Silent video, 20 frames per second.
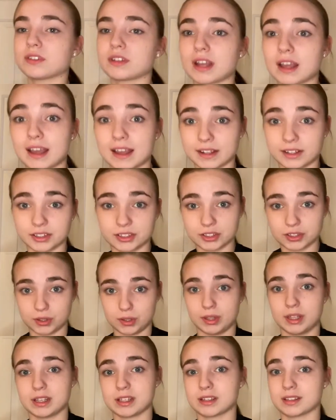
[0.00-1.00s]
and do
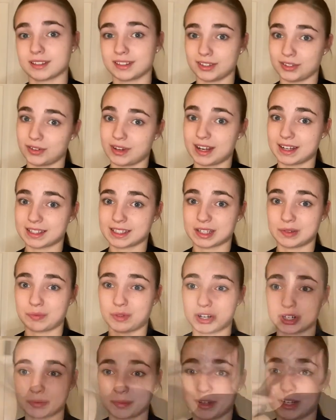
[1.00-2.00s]
this so that you guys can
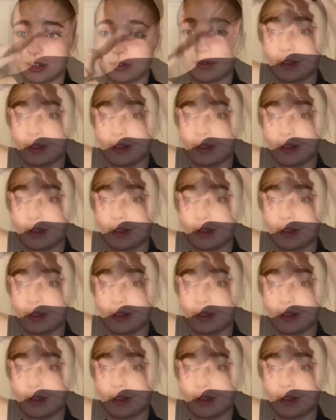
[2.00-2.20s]
watch me.